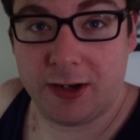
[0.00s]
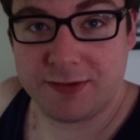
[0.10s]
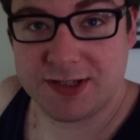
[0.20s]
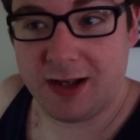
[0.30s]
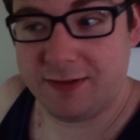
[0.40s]

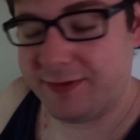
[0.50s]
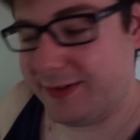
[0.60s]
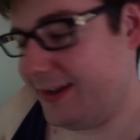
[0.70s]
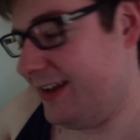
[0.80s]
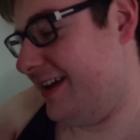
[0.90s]
enough
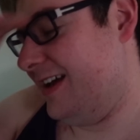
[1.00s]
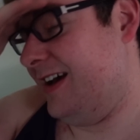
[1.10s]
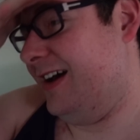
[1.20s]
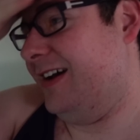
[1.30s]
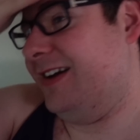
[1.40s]
stuff,
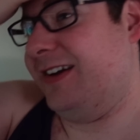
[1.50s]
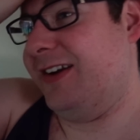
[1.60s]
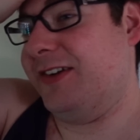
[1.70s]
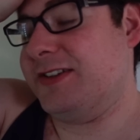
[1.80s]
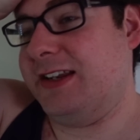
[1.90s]
you
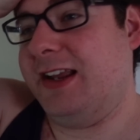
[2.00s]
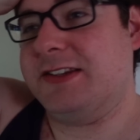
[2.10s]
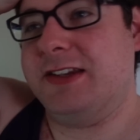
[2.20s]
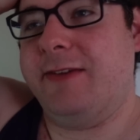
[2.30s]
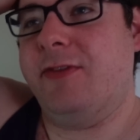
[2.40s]
know, because I
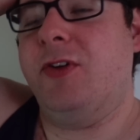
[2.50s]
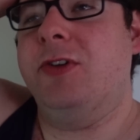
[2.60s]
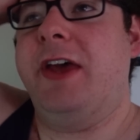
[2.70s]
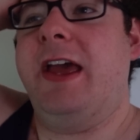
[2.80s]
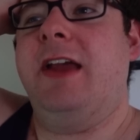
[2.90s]
like to have a
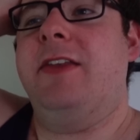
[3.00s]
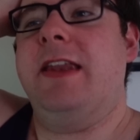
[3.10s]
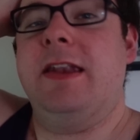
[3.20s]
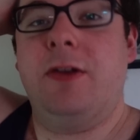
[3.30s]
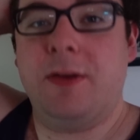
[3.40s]
full day and
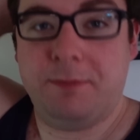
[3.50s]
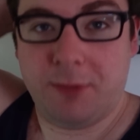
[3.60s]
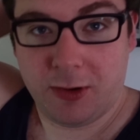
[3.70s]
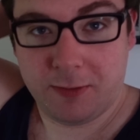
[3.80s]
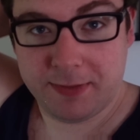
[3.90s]
then end on a
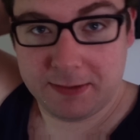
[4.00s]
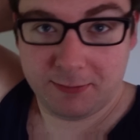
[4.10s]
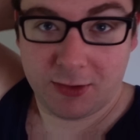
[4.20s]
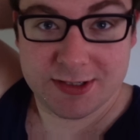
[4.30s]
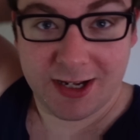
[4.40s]
bit
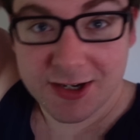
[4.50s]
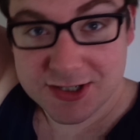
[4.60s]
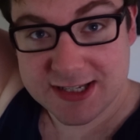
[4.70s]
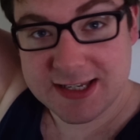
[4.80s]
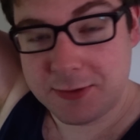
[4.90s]

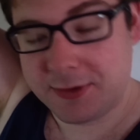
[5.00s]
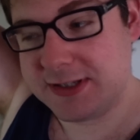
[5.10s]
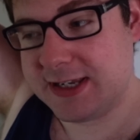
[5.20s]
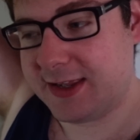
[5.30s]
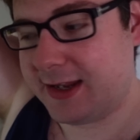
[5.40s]
montage-y
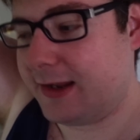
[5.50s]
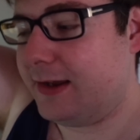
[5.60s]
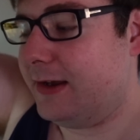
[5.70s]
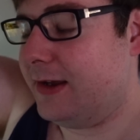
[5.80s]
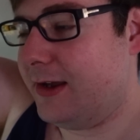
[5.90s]
sequence-y
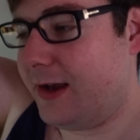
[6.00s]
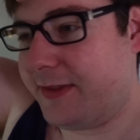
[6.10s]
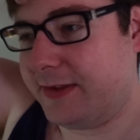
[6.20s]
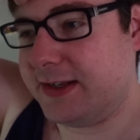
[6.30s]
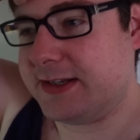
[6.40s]
thing.
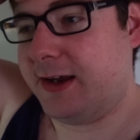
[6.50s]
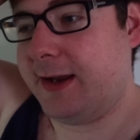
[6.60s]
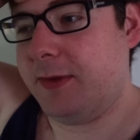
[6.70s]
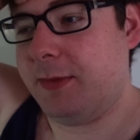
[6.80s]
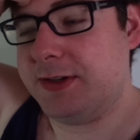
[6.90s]
I think this
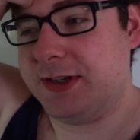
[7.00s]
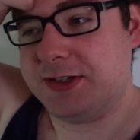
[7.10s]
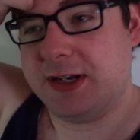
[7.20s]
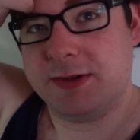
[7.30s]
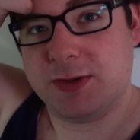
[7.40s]
time the
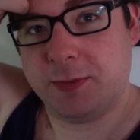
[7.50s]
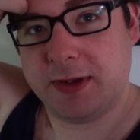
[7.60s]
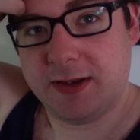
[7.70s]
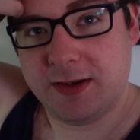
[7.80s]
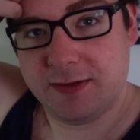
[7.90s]
montage sequence will
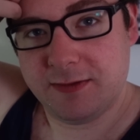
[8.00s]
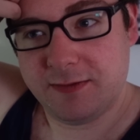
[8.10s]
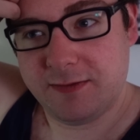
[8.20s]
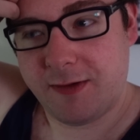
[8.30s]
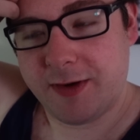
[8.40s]
be
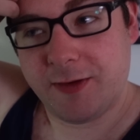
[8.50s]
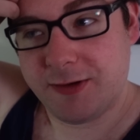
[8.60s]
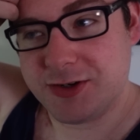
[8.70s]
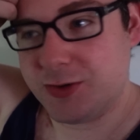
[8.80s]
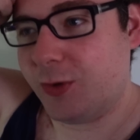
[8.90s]
very,
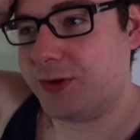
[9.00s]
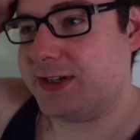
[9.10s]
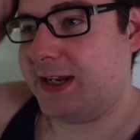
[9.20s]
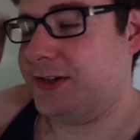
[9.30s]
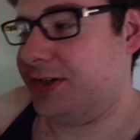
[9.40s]
very
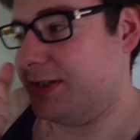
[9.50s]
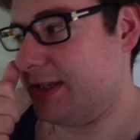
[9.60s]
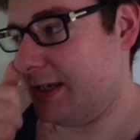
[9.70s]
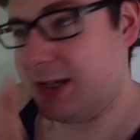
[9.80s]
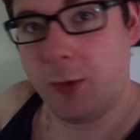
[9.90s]
short and
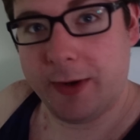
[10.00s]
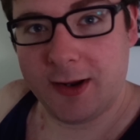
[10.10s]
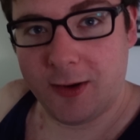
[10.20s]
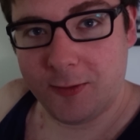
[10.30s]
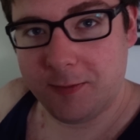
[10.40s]
just the
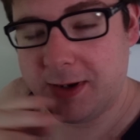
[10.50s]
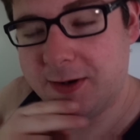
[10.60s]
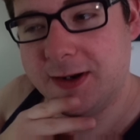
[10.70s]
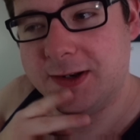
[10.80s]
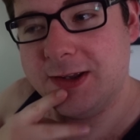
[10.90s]
going home
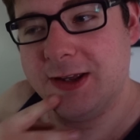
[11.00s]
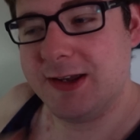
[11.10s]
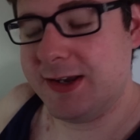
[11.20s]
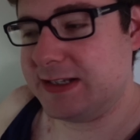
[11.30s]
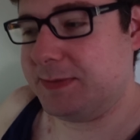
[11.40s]
period
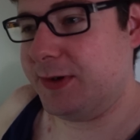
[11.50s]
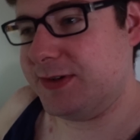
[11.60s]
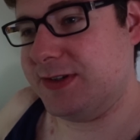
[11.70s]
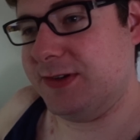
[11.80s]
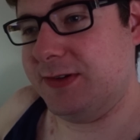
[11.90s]
as
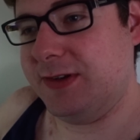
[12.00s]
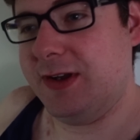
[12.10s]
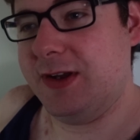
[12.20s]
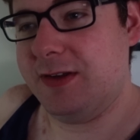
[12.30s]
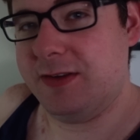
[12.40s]
opposed to
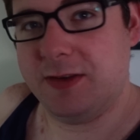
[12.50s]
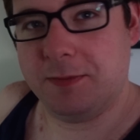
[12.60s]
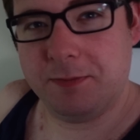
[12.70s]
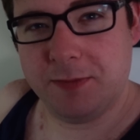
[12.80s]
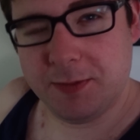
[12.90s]

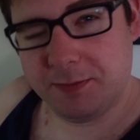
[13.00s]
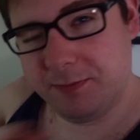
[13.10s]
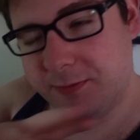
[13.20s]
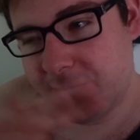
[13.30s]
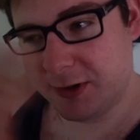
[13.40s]
the
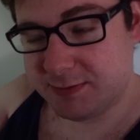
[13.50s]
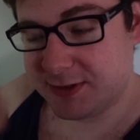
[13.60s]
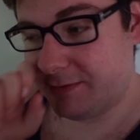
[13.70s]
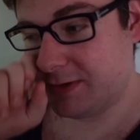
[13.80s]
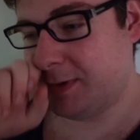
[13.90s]

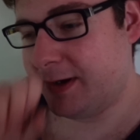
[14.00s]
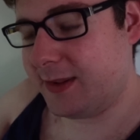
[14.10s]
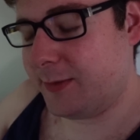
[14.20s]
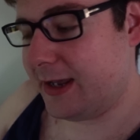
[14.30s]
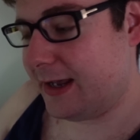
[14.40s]
Christmas office
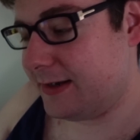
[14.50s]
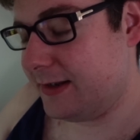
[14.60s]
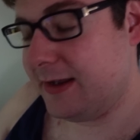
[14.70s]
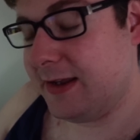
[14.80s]
party that we had.